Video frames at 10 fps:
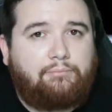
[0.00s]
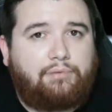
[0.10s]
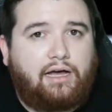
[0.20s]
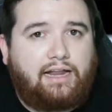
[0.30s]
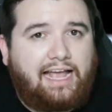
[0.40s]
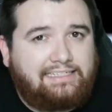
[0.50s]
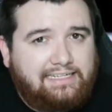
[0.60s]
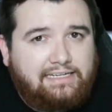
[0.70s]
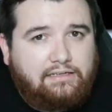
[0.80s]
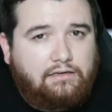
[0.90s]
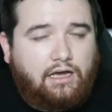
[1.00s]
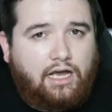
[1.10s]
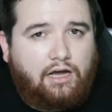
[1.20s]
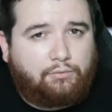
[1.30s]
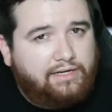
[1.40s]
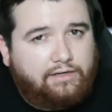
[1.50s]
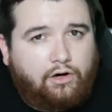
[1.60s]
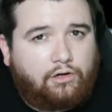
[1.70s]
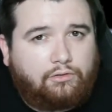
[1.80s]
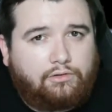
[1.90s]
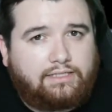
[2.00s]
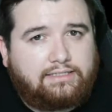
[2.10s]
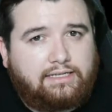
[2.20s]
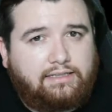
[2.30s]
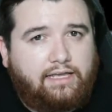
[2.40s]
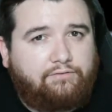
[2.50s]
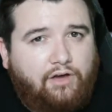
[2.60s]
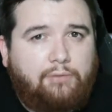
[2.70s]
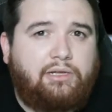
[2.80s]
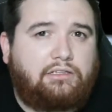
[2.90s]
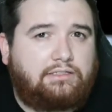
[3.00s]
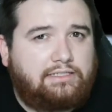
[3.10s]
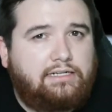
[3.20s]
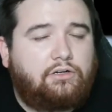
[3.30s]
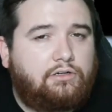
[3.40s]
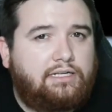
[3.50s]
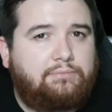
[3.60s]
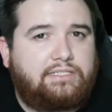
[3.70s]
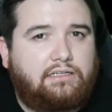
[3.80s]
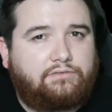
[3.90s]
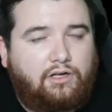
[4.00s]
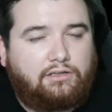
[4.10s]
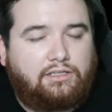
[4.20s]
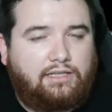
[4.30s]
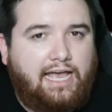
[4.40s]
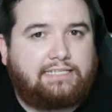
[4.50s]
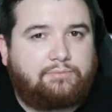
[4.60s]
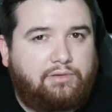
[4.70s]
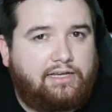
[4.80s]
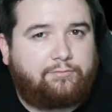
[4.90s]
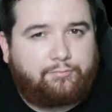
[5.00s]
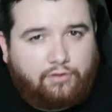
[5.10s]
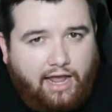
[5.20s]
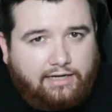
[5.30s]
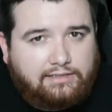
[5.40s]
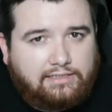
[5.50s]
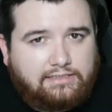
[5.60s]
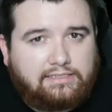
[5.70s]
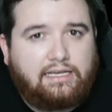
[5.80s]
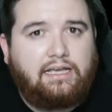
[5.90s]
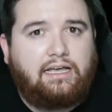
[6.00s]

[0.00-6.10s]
but I did read an article that said that Von Miller did hurt himself on the last play of practice.